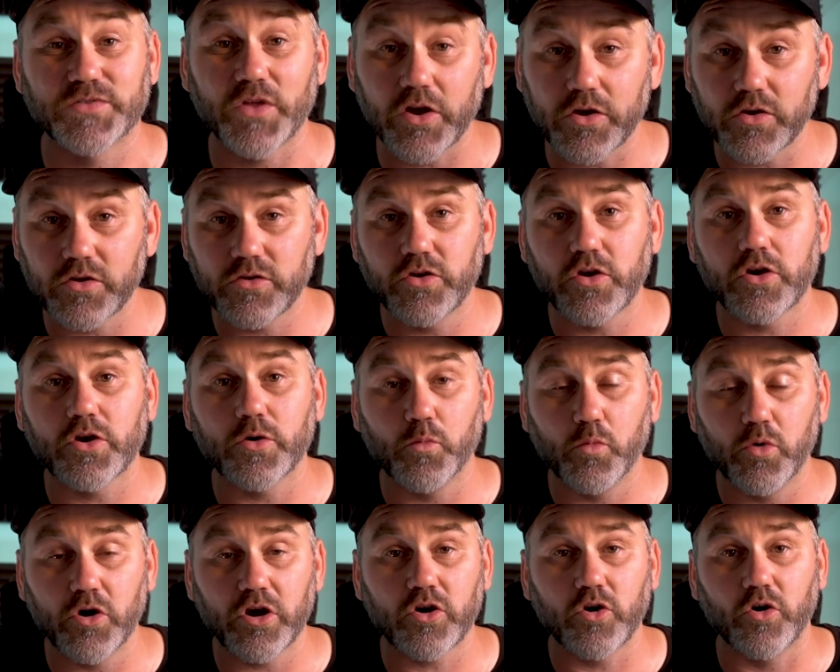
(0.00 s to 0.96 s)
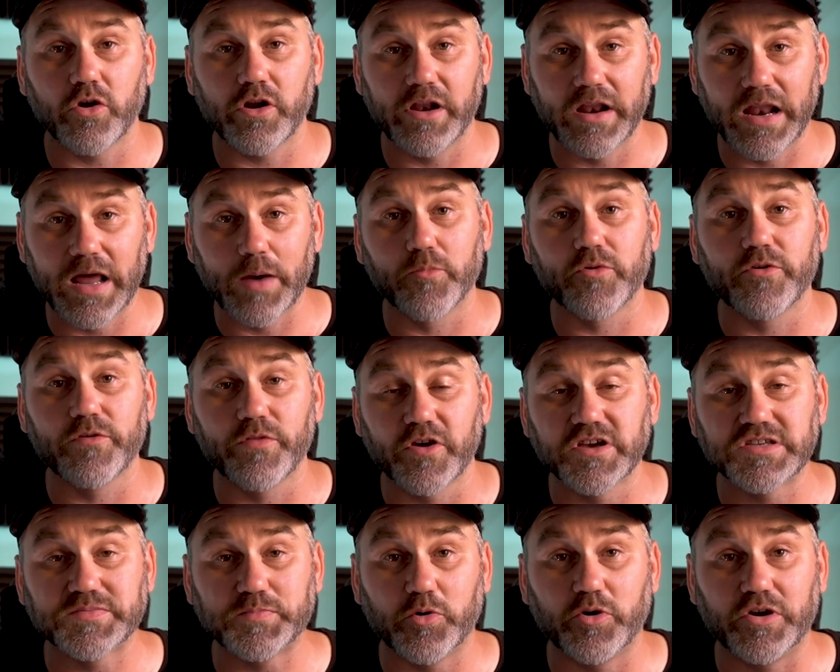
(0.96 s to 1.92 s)
though you can work on a number of
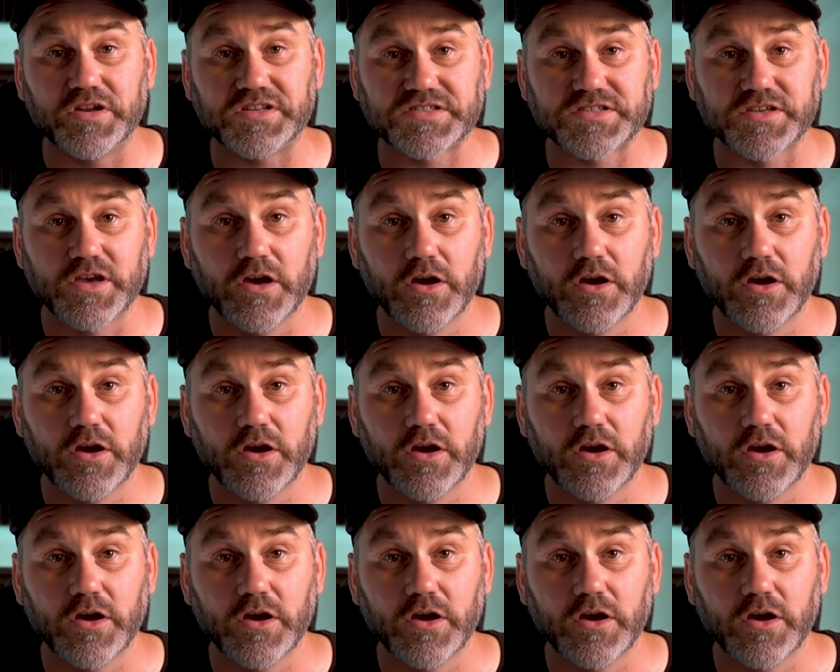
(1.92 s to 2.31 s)
those points